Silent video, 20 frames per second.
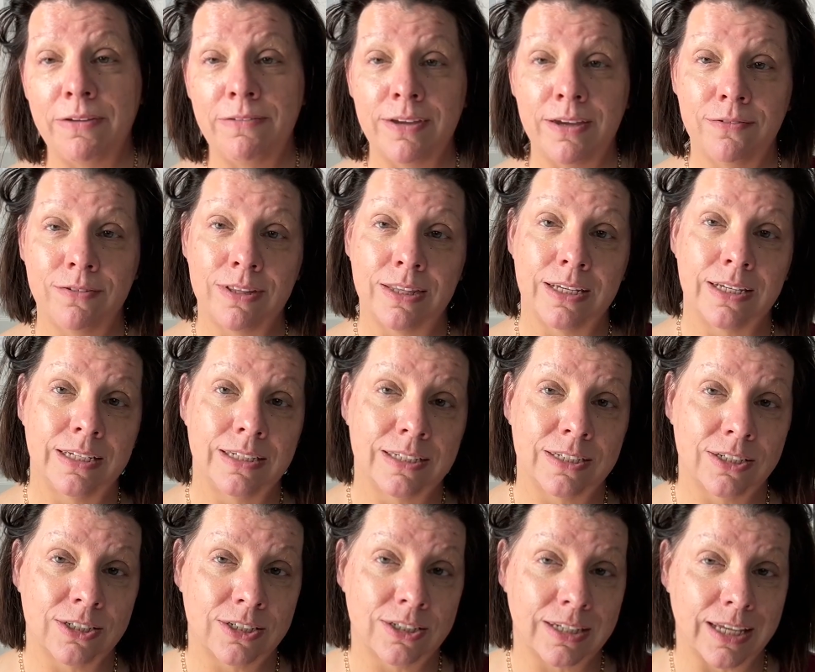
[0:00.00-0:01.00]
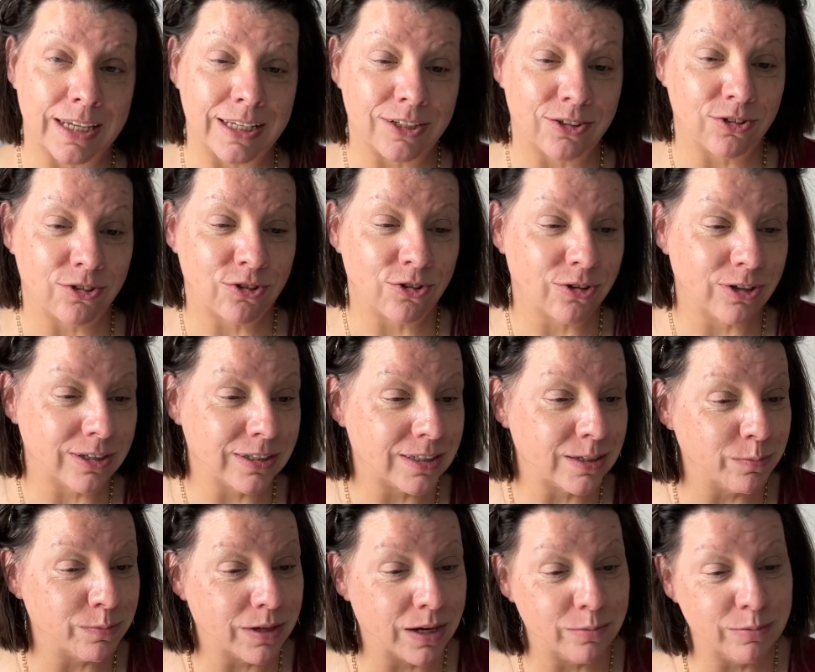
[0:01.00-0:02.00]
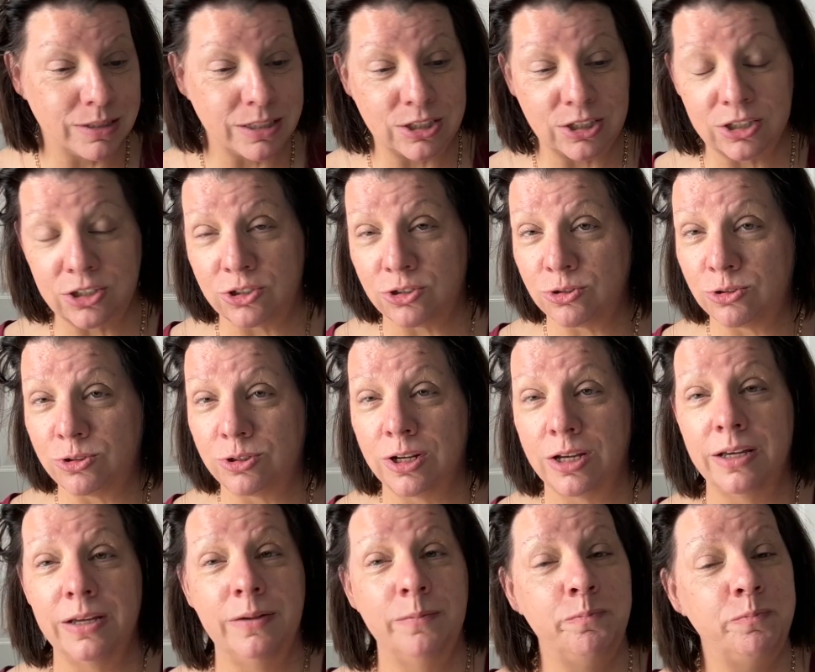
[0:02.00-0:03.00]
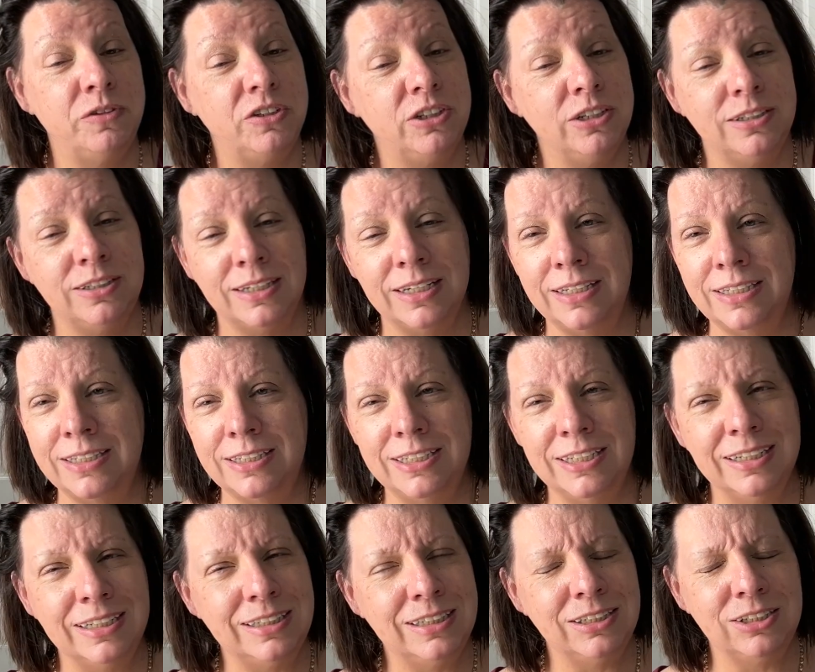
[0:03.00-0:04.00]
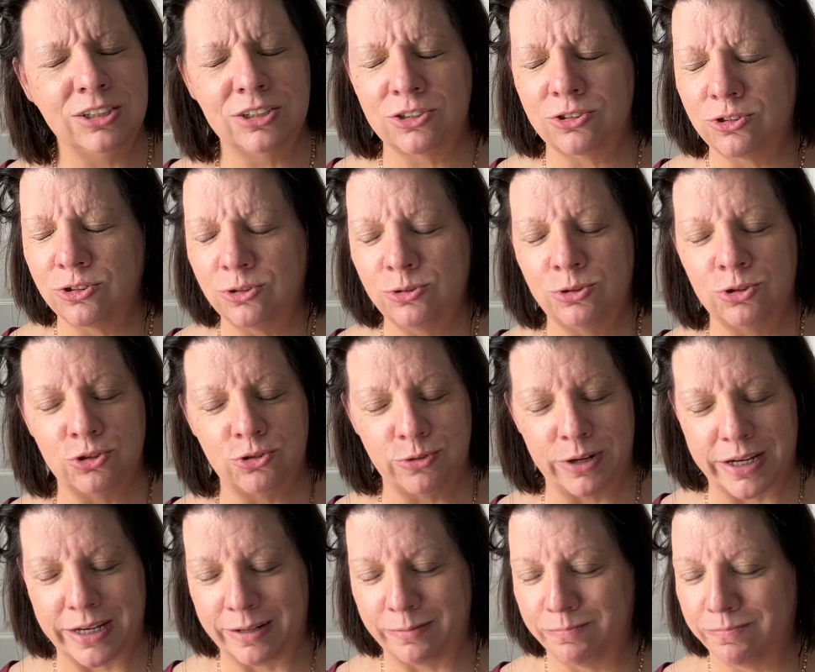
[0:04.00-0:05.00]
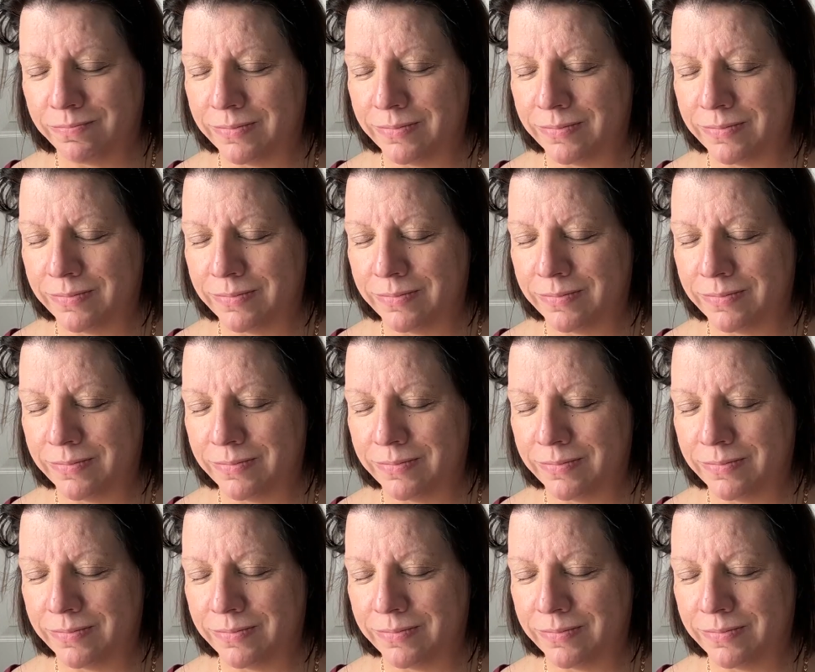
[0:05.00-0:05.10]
favorite thing is just like draw. Sometimes it's just let's just do straight.